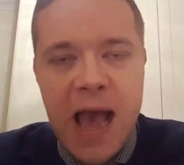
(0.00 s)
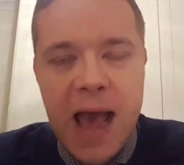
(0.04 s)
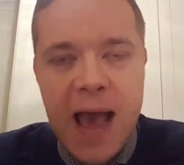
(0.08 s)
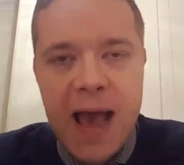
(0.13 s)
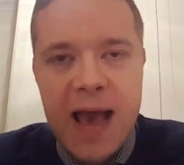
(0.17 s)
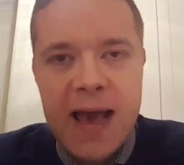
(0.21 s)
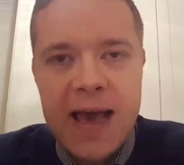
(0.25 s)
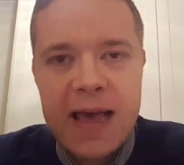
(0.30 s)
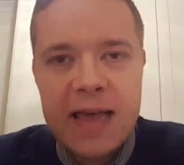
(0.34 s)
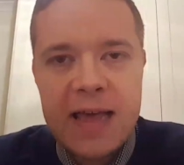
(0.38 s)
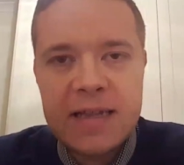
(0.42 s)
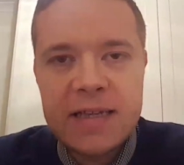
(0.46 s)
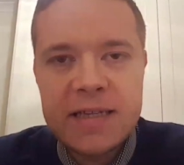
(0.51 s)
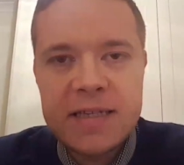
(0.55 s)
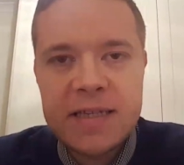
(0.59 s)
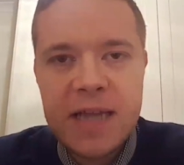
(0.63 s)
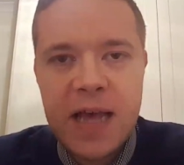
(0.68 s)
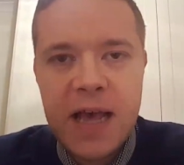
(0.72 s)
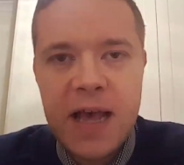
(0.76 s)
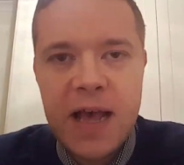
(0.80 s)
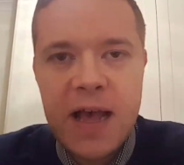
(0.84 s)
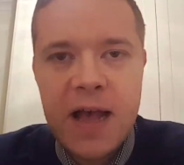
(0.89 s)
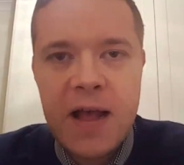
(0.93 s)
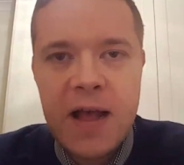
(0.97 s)
And
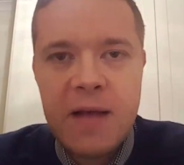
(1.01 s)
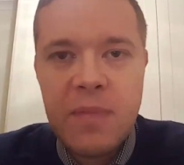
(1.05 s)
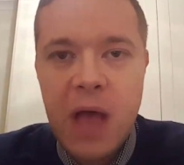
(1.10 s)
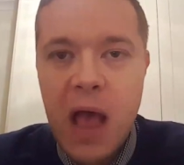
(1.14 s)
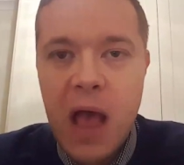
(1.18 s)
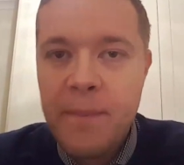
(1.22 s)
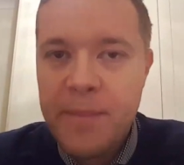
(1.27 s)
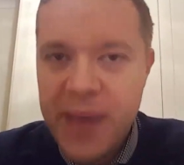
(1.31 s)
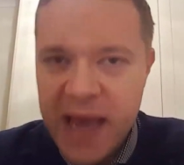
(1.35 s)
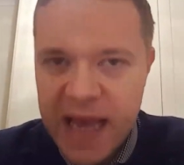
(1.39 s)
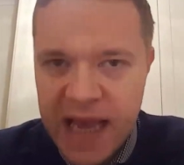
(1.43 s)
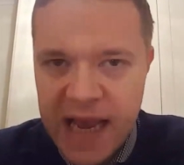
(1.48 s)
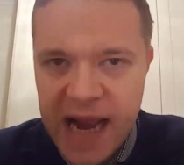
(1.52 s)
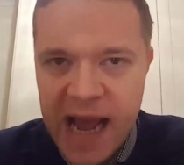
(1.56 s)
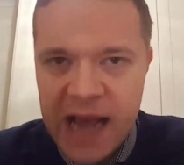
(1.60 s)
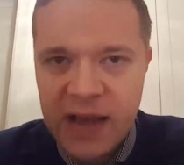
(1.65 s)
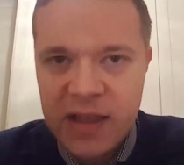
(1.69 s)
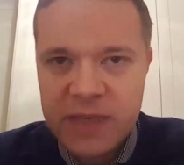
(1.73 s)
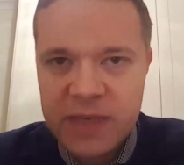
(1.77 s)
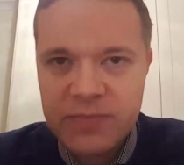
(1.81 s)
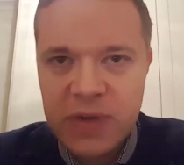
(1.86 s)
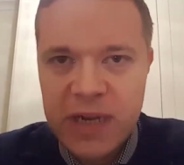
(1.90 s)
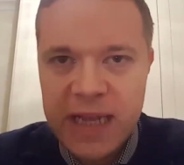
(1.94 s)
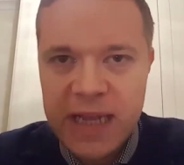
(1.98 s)
a big
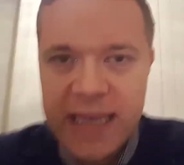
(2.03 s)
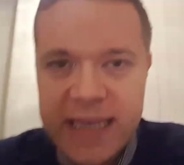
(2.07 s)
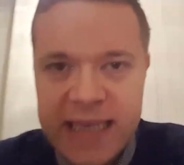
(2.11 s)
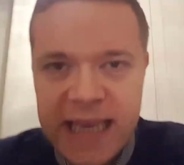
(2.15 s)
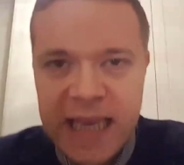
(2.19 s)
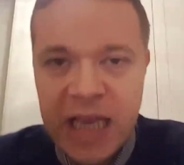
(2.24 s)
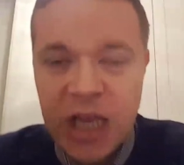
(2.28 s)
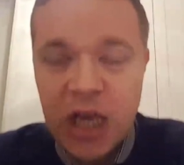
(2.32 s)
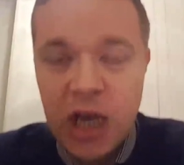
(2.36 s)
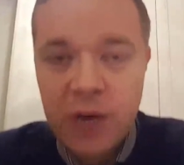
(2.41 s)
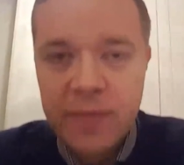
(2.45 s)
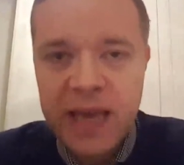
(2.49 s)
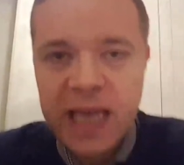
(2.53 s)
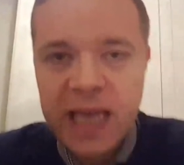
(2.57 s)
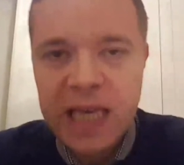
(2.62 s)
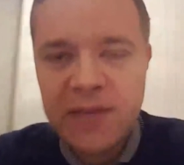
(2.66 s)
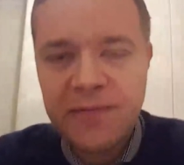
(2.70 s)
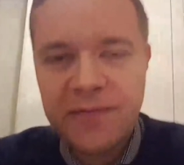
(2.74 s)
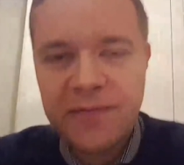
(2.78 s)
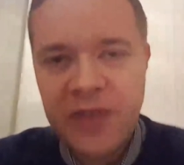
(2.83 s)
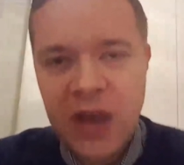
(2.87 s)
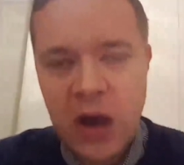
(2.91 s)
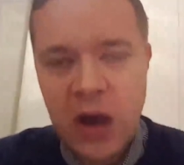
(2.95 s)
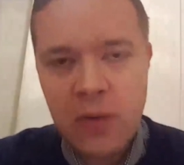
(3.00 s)
announcement is incoming.
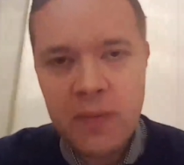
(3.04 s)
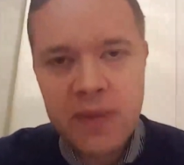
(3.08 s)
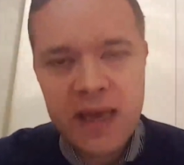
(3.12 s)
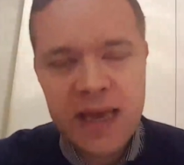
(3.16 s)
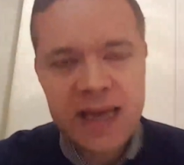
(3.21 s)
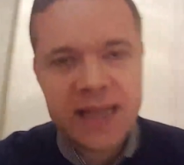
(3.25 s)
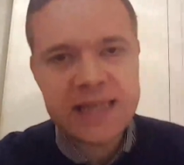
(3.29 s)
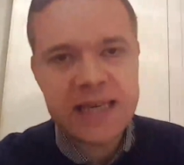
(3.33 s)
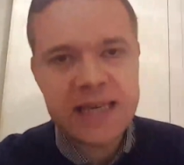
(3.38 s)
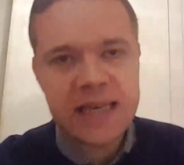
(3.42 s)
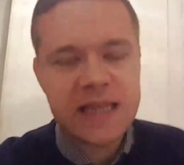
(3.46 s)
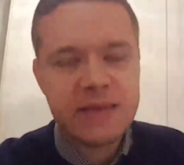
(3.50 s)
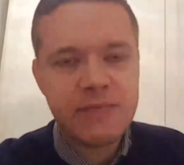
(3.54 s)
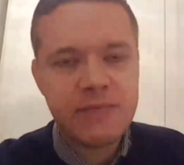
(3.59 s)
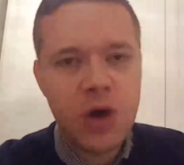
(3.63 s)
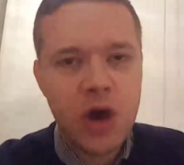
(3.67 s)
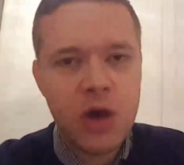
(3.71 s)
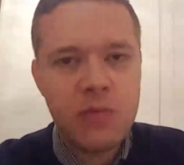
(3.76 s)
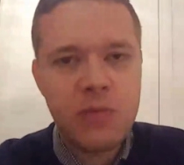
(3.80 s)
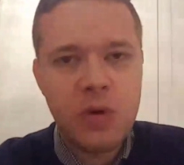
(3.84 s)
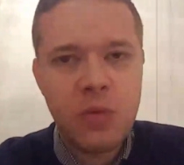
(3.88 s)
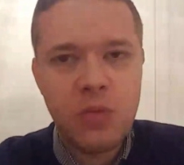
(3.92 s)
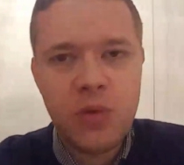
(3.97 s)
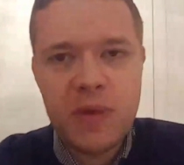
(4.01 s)
He's filming it at the
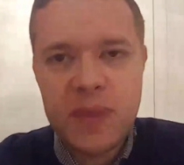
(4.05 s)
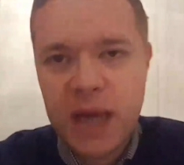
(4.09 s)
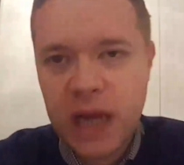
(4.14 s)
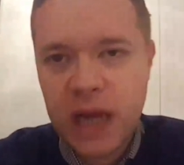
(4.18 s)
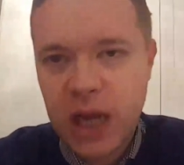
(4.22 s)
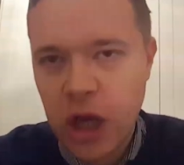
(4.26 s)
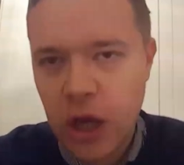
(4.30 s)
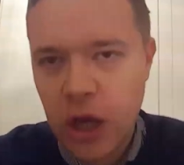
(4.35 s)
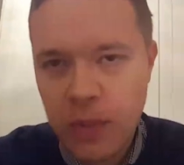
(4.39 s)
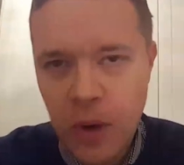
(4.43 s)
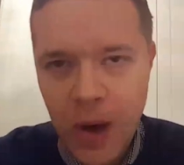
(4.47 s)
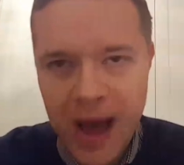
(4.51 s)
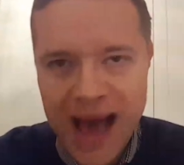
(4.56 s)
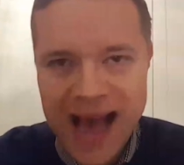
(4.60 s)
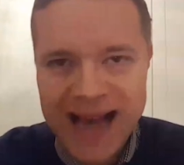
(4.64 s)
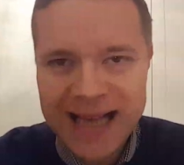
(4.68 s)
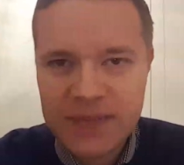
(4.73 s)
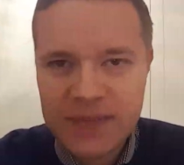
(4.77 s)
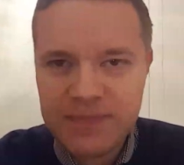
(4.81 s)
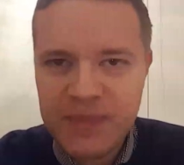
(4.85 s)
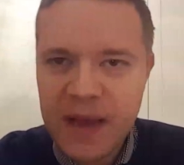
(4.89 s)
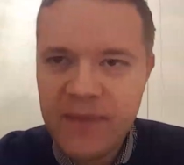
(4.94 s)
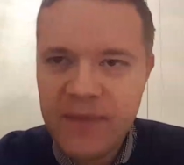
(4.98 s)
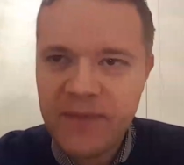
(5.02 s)
moment with the club, or
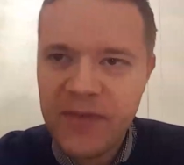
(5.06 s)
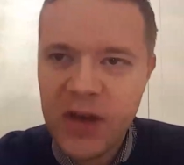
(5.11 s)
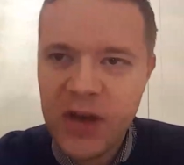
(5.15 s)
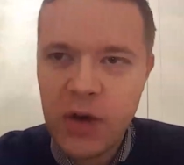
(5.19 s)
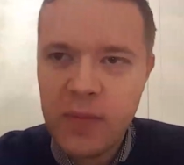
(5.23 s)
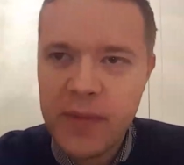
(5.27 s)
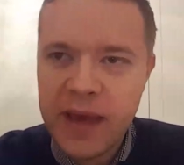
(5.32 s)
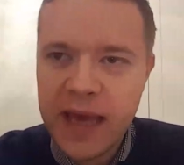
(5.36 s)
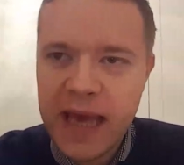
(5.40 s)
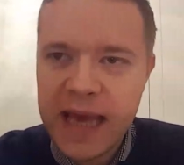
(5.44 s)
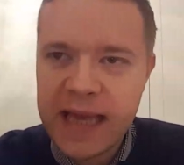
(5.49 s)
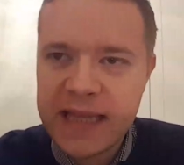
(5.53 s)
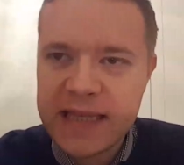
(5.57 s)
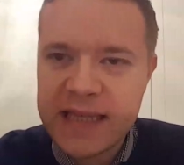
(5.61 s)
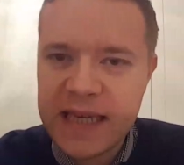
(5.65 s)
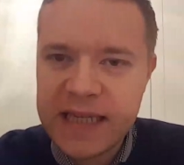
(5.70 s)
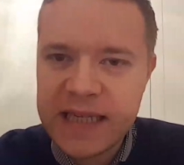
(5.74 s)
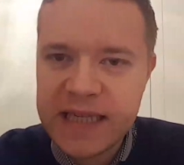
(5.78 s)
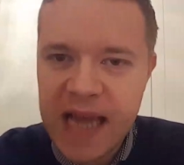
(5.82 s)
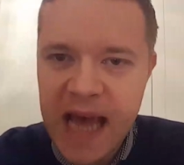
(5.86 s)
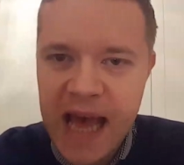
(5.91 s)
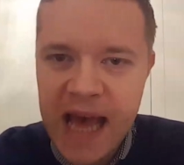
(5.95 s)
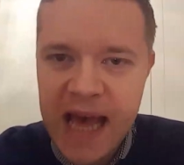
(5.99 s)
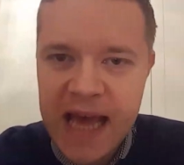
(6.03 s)
has been filming it
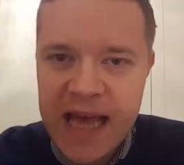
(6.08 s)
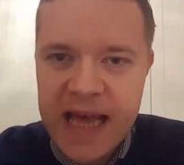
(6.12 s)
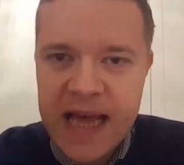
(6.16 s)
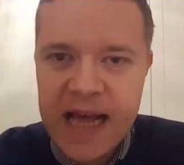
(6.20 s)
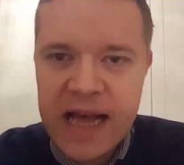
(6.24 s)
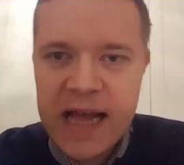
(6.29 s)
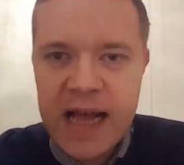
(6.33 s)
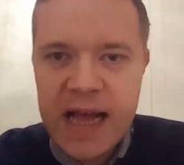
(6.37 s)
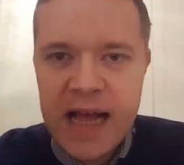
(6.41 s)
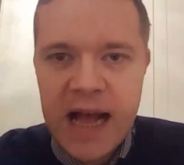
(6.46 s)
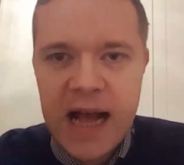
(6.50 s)
today.